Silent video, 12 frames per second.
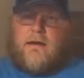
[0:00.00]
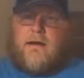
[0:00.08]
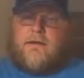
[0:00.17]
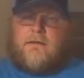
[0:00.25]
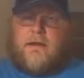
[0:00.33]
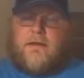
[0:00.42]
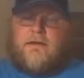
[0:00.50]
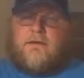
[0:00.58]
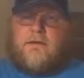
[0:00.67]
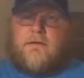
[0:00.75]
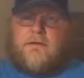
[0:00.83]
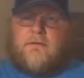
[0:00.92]
I'd like
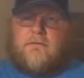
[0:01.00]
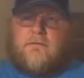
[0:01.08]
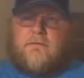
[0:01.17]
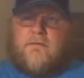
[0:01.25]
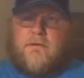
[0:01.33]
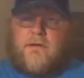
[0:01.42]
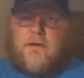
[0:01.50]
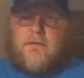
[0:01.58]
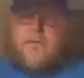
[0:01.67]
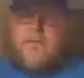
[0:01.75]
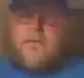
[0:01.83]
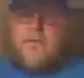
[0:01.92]
to
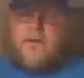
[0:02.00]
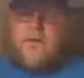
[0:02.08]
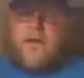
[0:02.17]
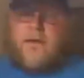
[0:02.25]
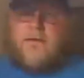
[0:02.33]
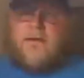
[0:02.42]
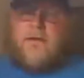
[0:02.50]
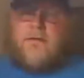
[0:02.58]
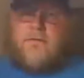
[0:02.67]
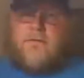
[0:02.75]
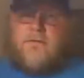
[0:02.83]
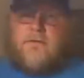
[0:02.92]
I'd like to
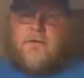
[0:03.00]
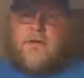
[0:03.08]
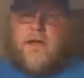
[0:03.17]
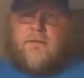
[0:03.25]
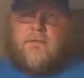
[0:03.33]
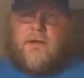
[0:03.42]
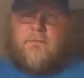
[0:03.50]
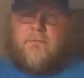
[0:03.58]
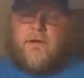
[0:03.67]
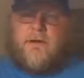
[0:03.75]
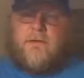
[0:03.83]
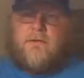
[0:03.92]
go to the
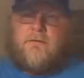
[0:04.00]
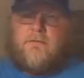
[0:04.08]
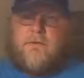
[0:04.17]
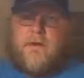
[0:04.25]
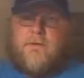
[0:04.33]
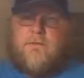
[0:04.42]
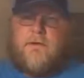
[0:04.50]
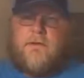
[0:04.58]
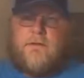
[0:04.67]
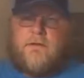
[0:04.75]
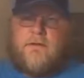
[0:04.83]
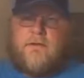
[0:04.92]
Gameland Pond on Highway
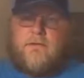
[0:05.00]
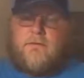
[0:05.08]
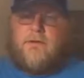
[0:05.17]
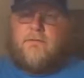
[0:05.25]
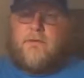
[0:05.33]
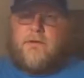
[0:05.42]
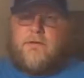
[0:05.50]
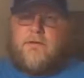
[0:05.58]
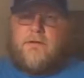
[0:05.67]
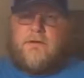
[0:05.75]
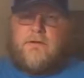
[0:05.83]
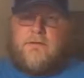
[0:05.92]
33 with
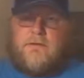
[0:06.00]
it,